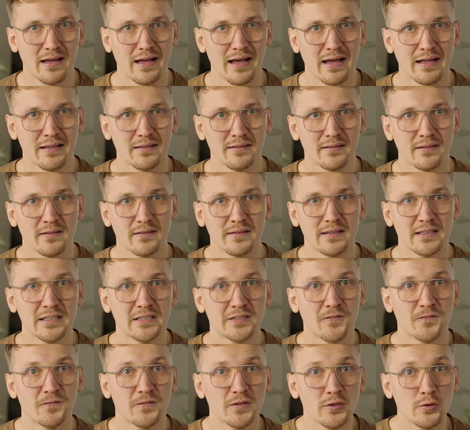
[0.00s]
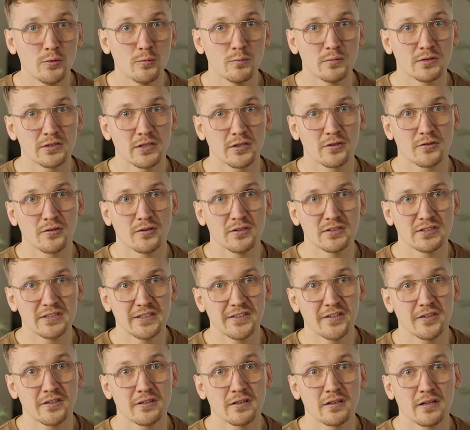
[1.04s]
And these fumes are
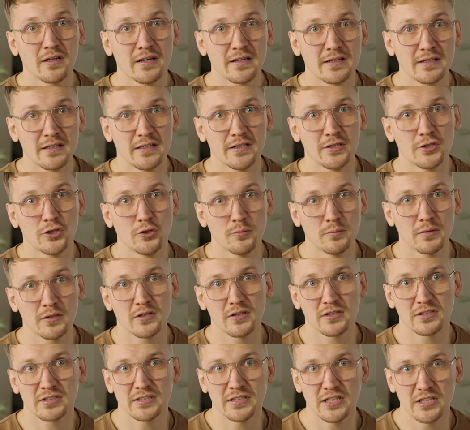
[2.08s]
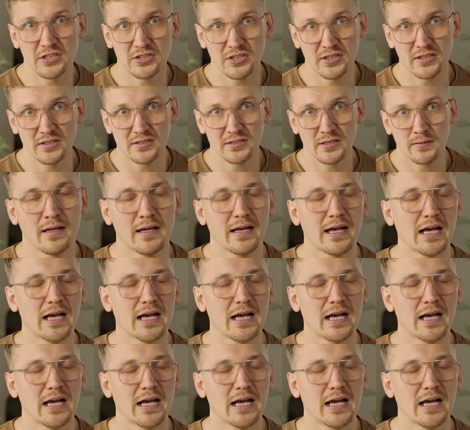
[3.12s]
considered likely human carcinogens.